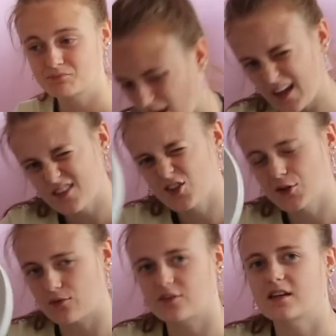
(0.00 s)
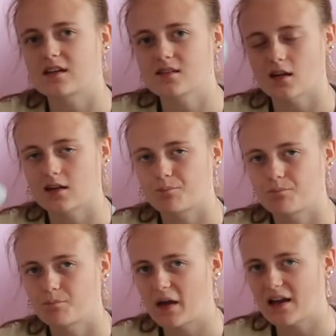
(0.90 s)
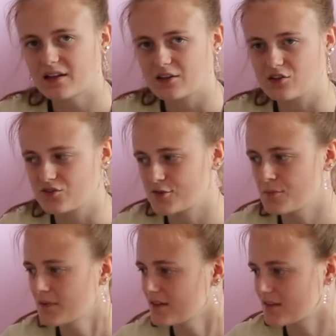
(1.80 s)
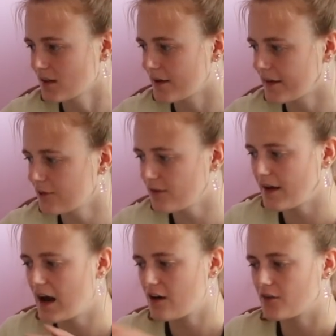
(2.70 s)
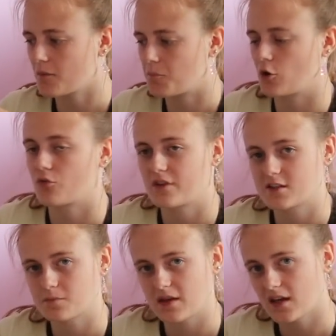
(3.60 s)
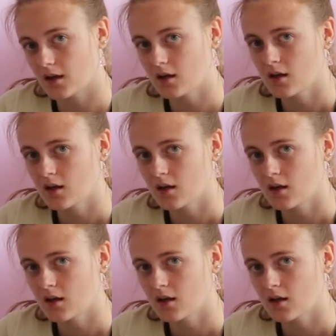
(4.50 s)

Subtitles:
I had 2 of these. I barely used them because like if I have a bowl this big,